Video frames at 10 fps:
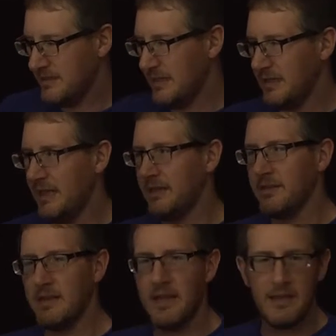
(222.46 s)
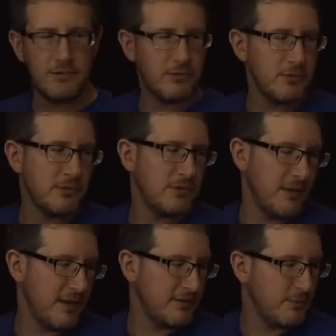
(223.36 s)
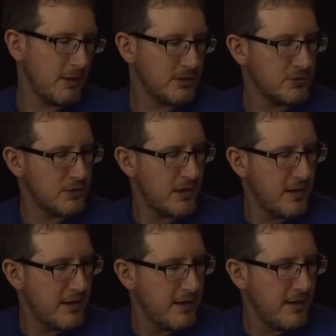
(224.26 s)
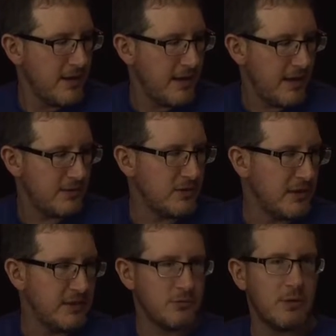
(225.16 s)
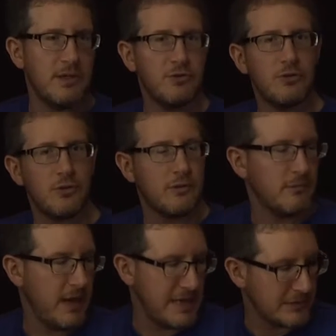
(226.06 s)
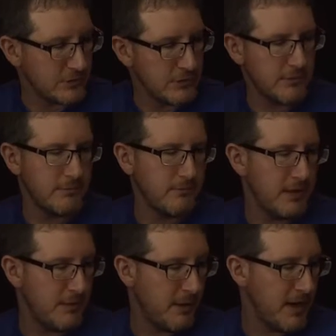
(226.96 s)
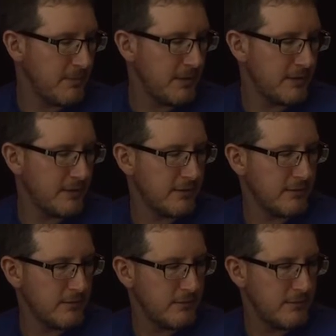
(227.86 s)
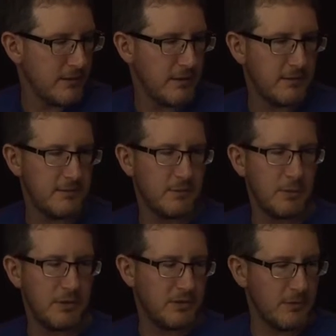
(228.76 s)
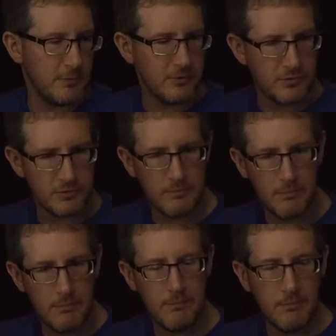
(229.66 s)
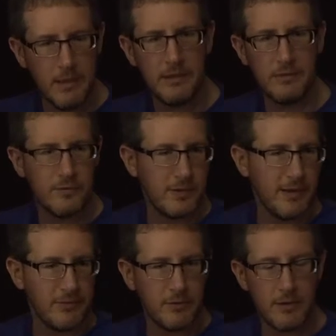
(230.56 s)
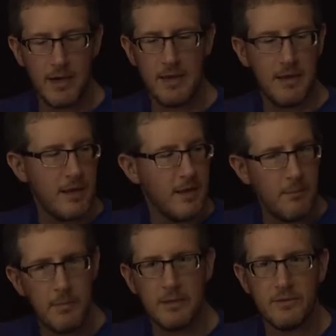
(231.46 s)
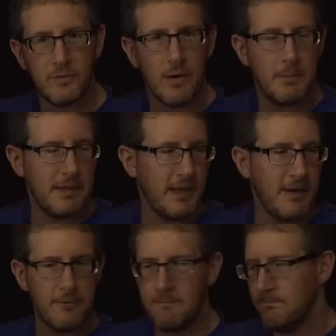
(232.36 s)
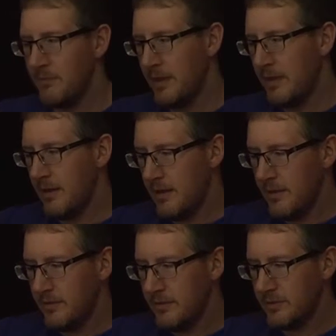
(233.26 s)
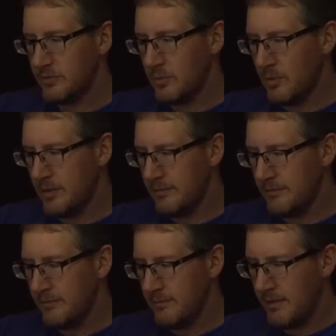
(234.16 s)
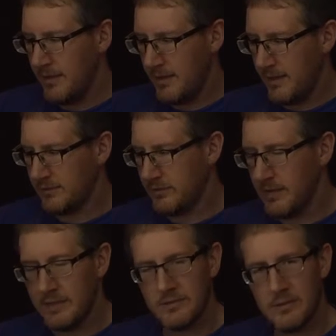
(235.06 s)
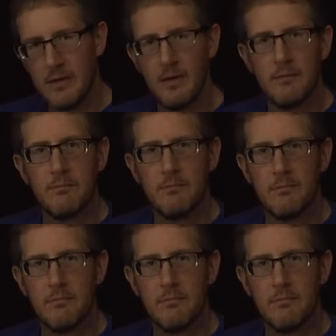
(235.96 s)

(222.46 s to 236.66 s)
like the Asus as much as the traditional Acer, in my opinion. It's pretty simple, just buttons for left and right, buttons for up and down. This one has a nice little